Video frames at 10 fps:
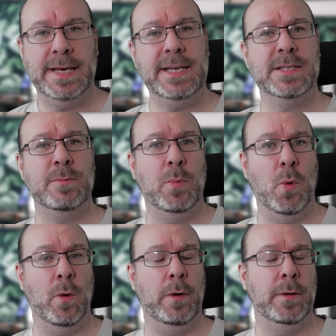a
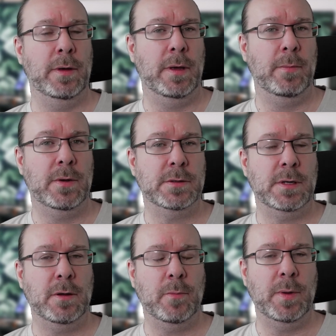board? Because a lot
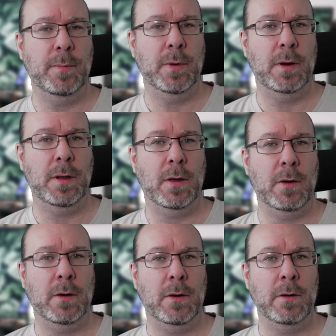of people
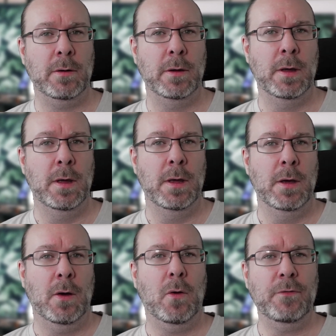are
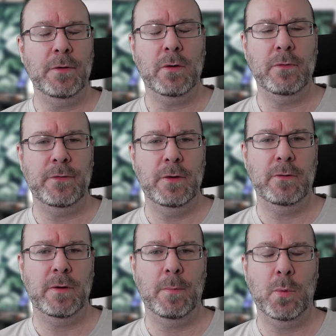often confusing
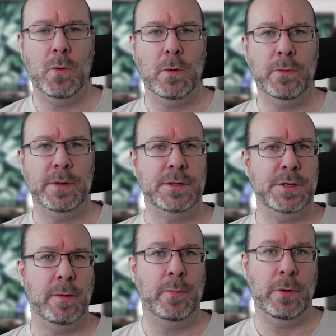a board with a
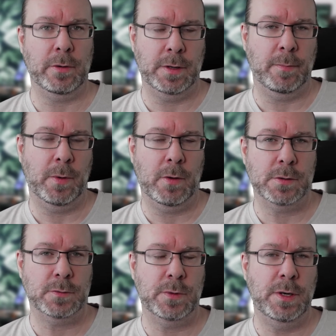Jira project, because
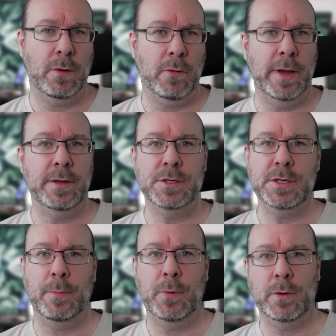when you create a Jira
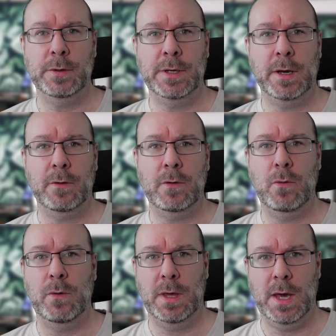project you
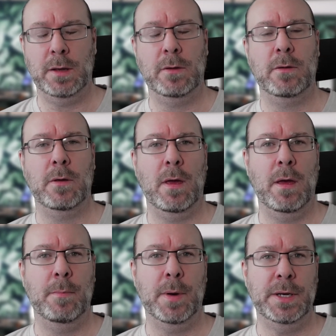get
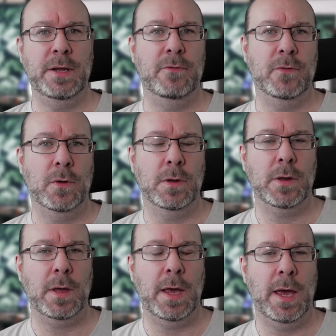by default
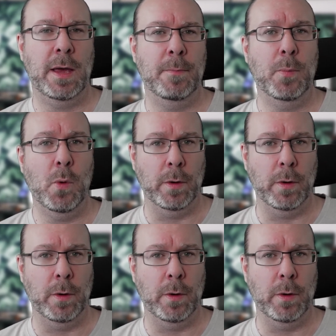a board.